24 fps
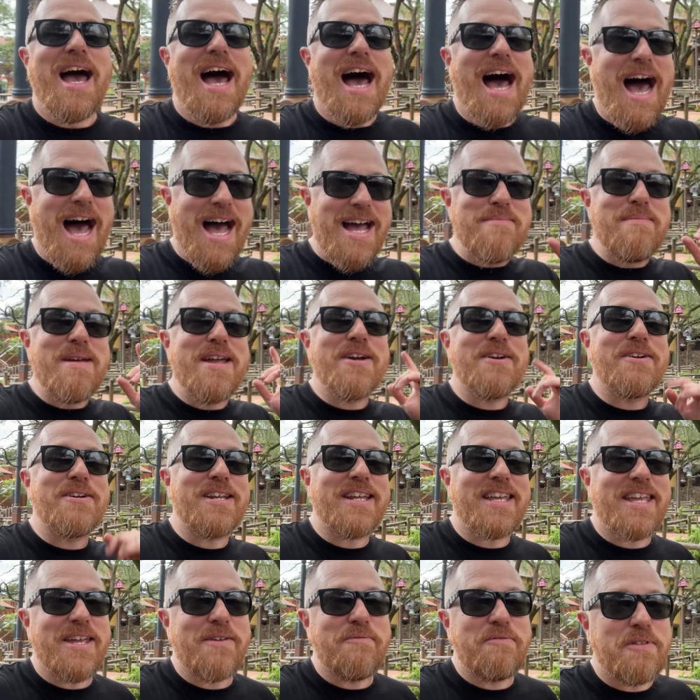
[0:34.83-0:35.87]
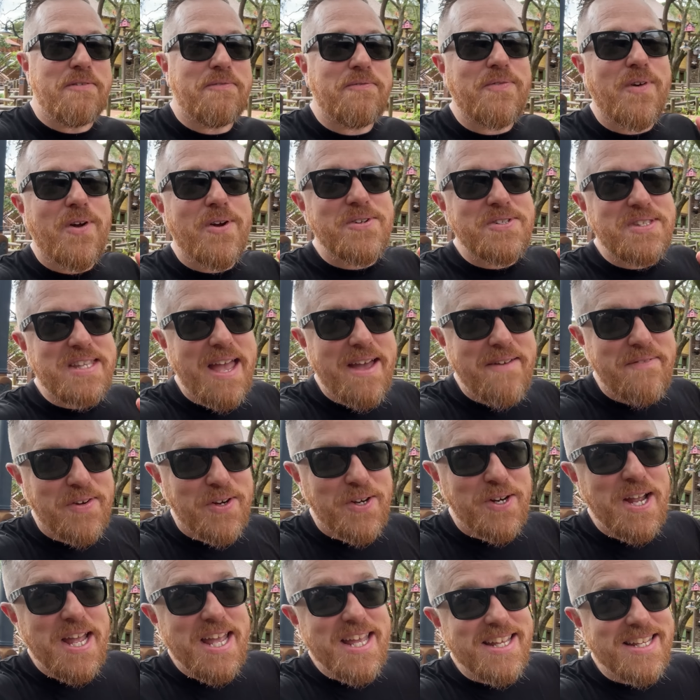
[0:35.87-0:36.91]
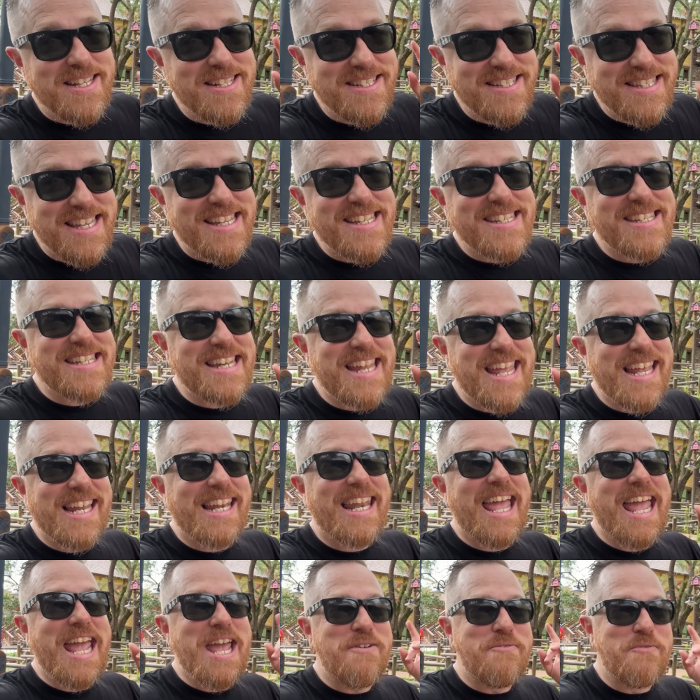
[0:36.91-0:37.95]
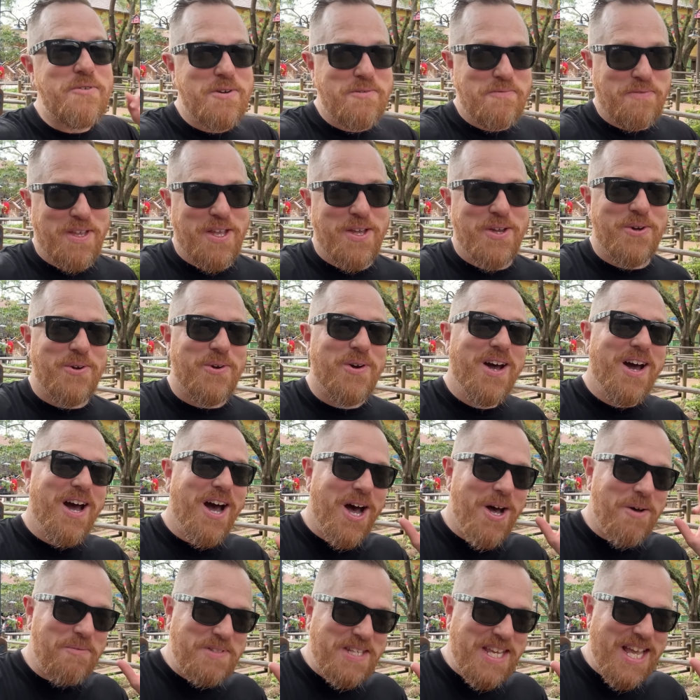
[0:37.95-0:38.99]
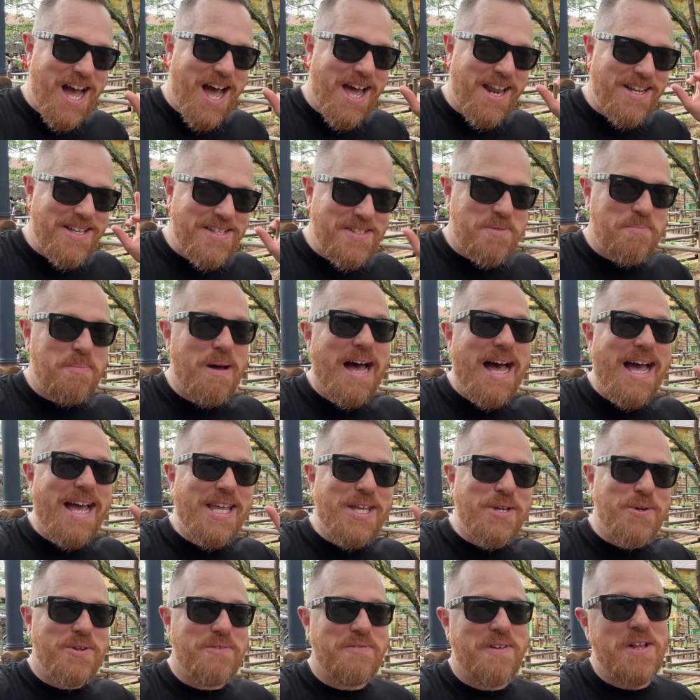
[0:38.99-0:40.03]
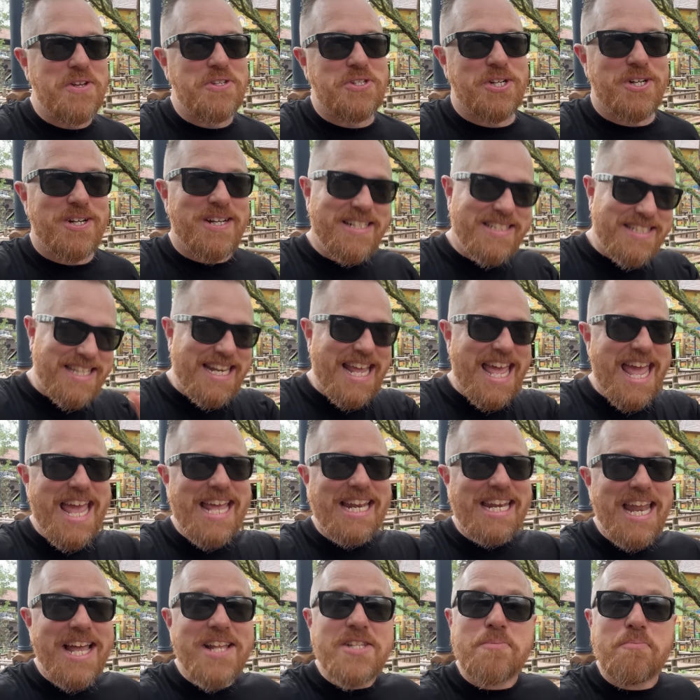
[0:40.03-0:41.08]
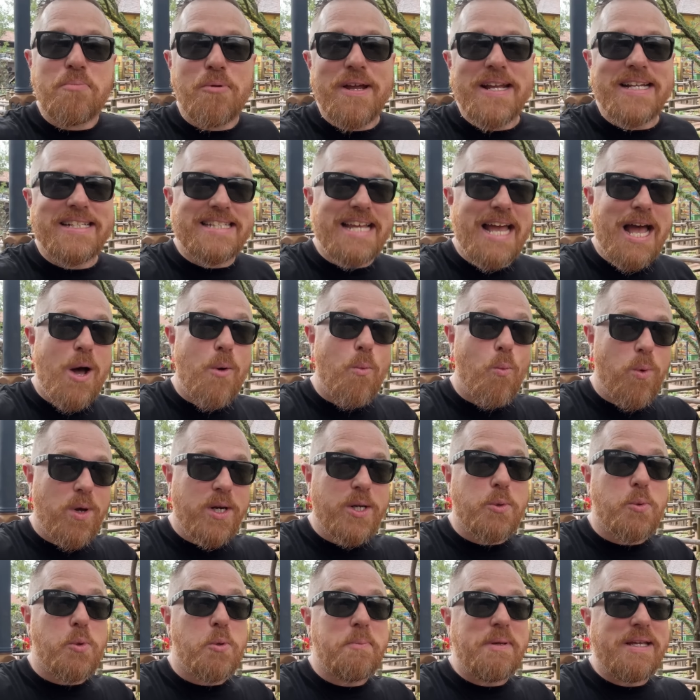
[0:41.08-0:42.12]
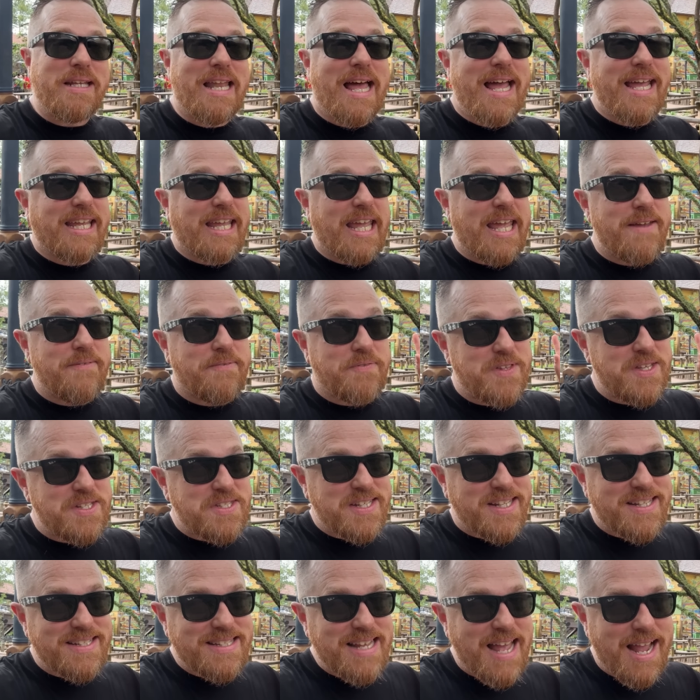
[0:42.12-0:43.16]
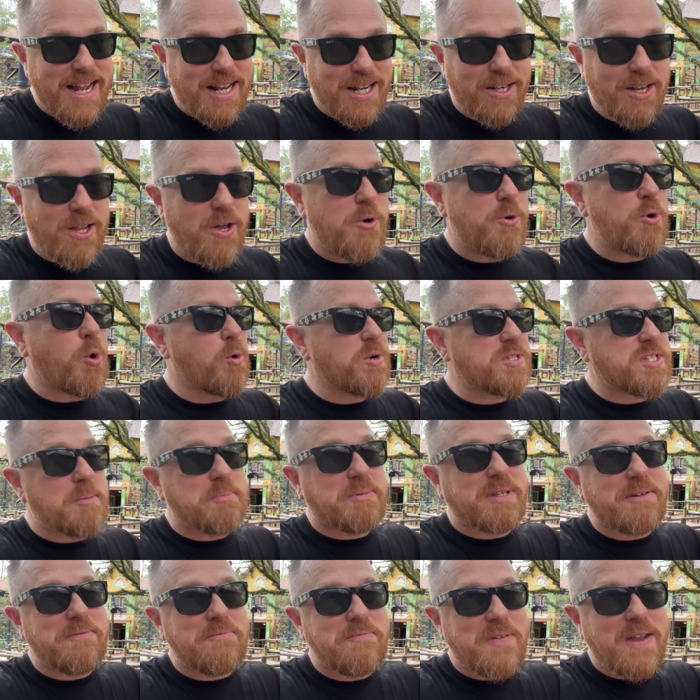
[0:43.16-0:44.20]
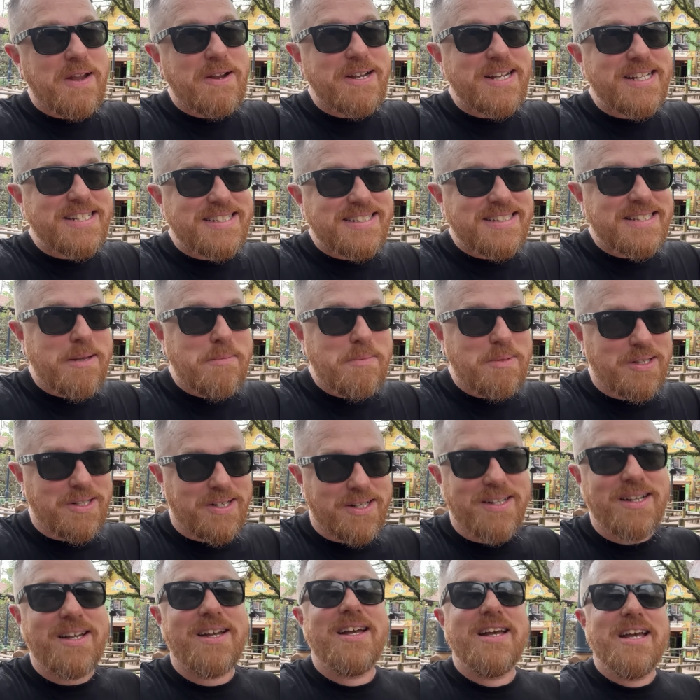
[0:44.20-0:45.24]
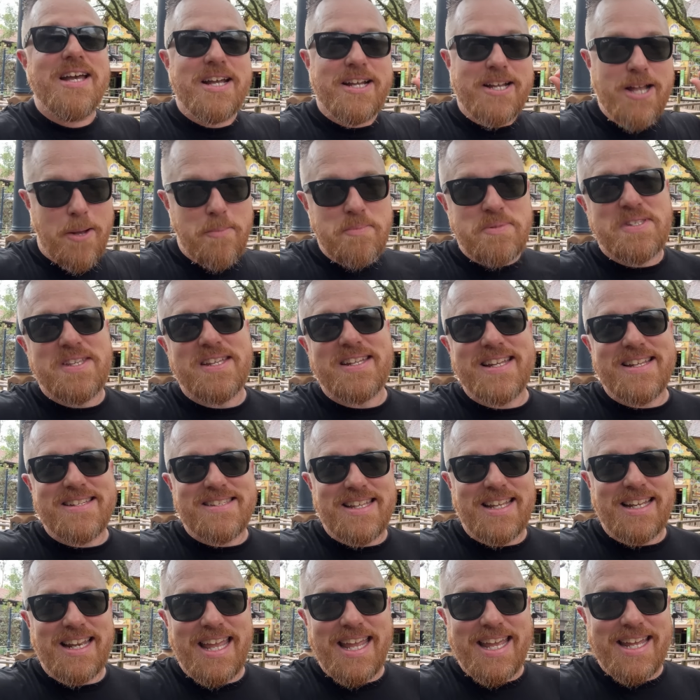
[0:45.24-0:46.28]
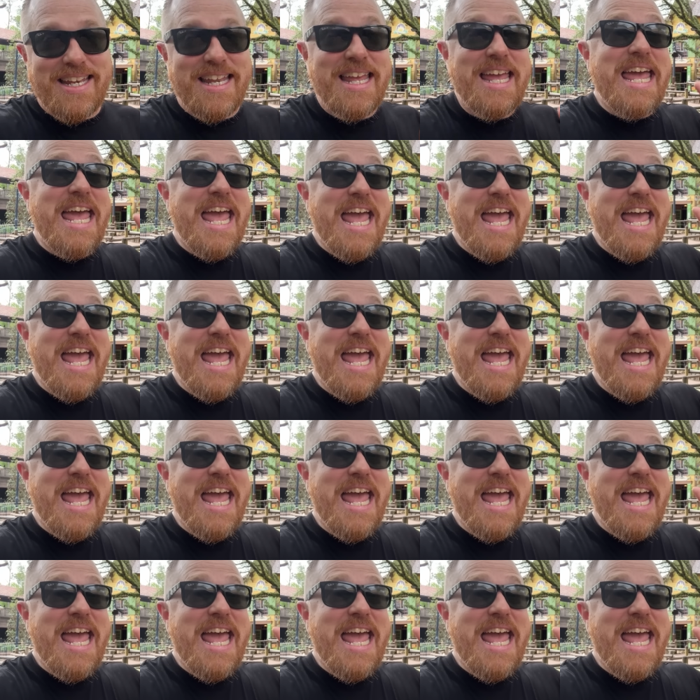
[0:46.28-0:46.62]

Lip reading: I'm here to give the first ever Disneyland review of Tianas Bayou Adventure. Today, let's break down what it will be like if this exact clone or something very similar comes to Disneyland.